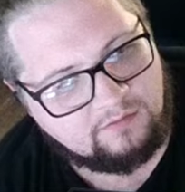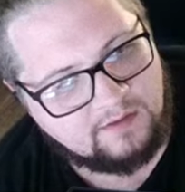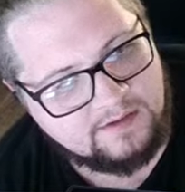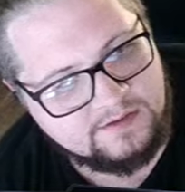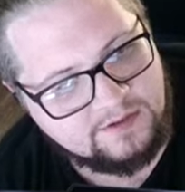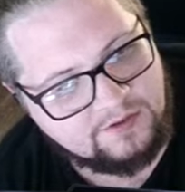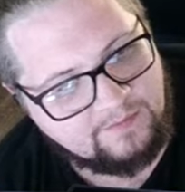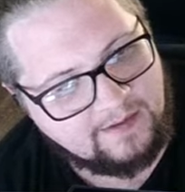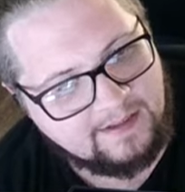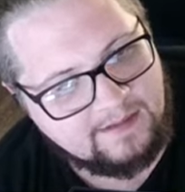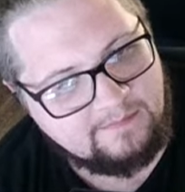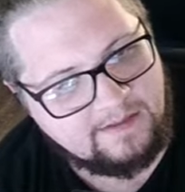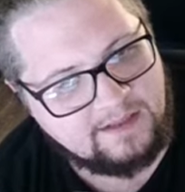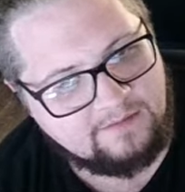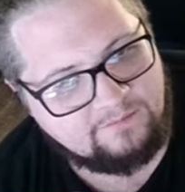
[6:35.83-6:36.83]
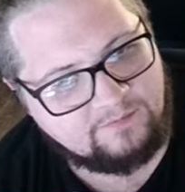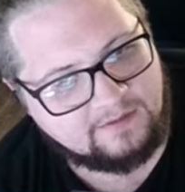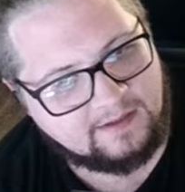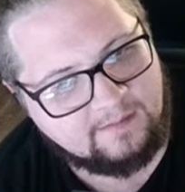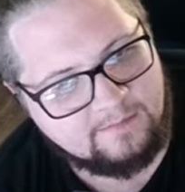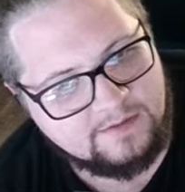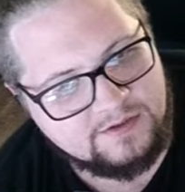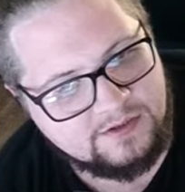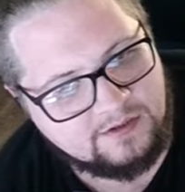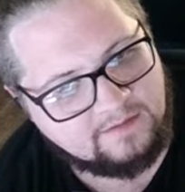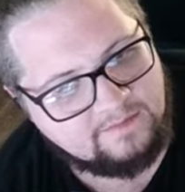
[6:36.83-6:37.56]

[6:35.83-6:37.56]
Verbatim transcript: runs to do any meaningful damage here,